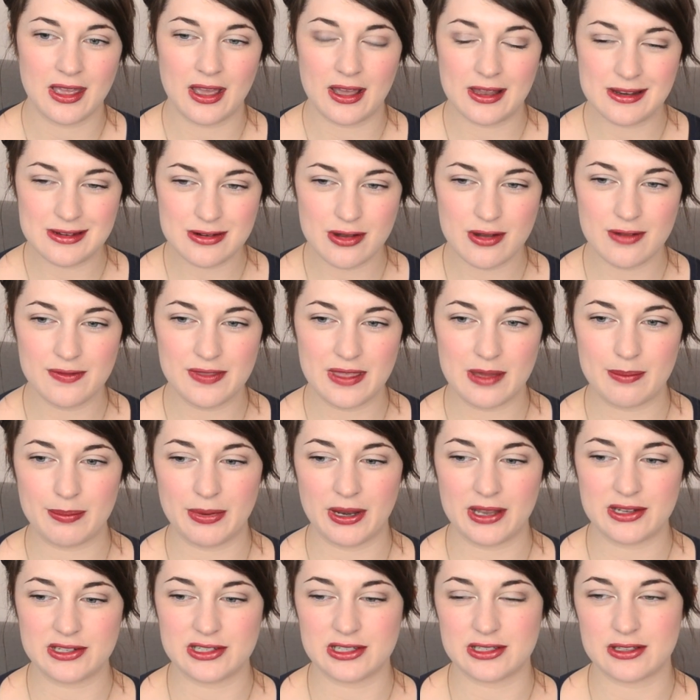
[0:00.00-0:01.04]
A lot of their
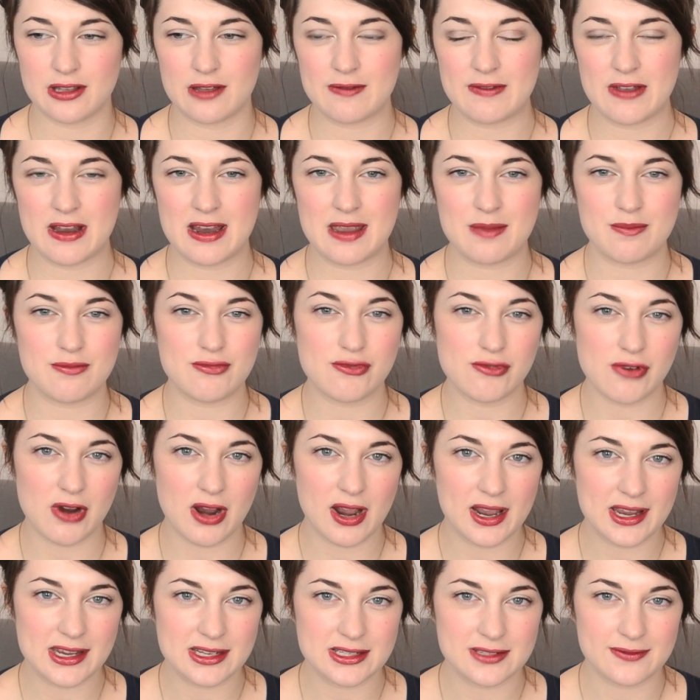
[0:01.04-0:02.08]
blushes are very
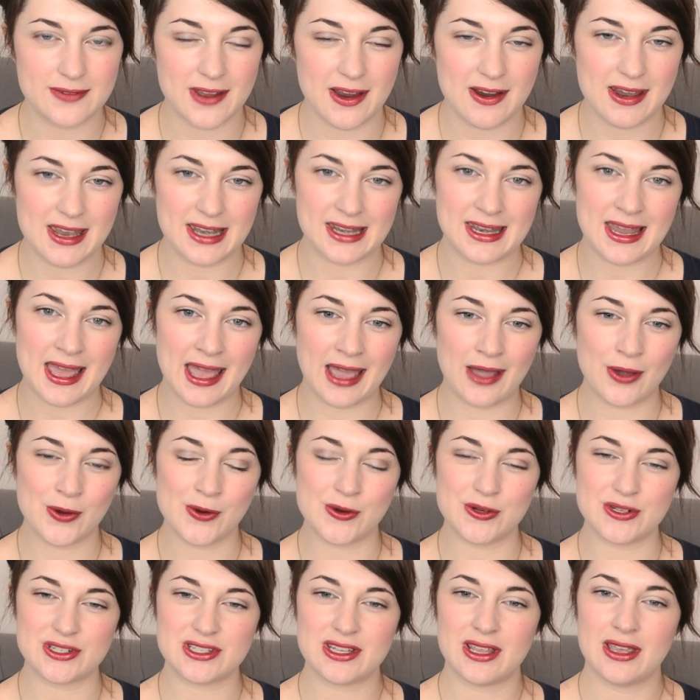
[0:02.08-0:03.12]
bright, very
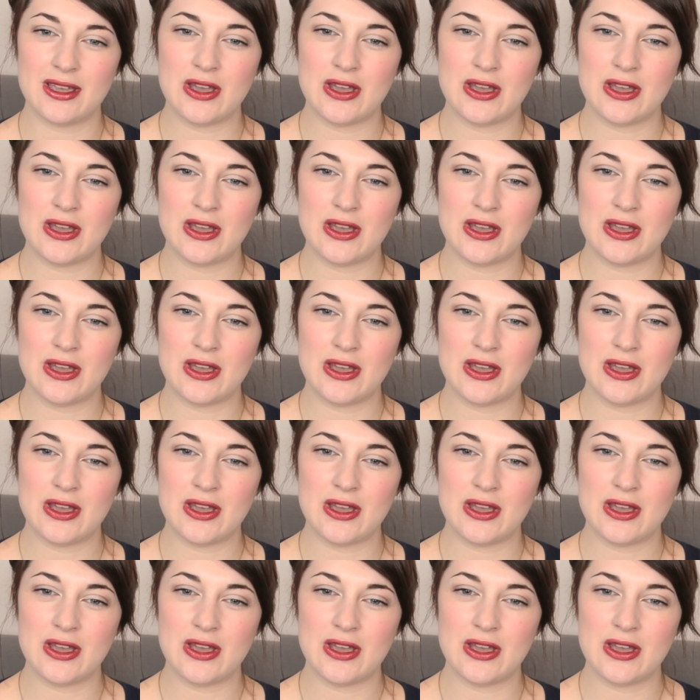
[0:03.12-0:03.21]
loud,